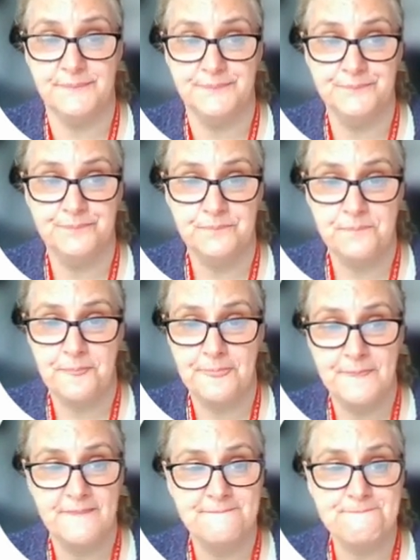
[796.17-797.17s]
Each
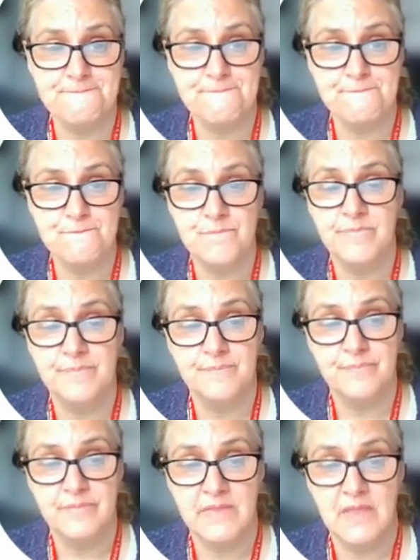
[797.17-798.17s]
university has
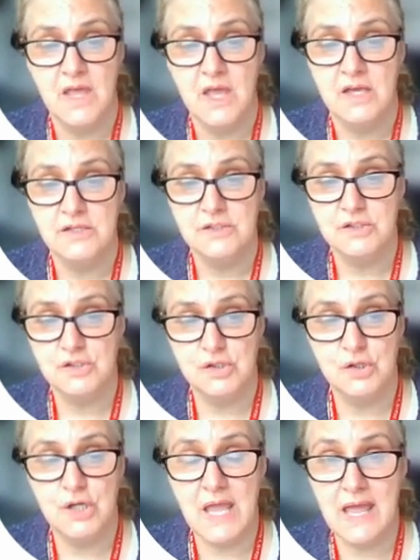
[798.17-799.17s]
different ways of
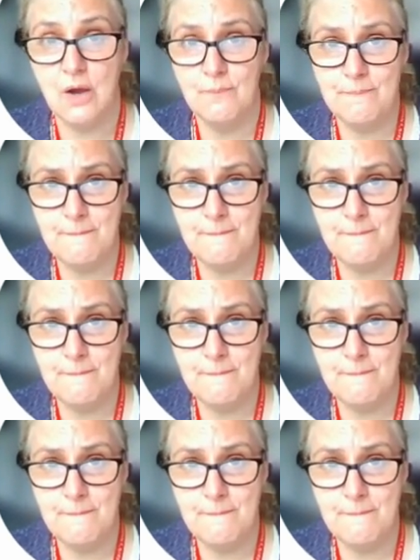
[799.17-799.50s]
writing.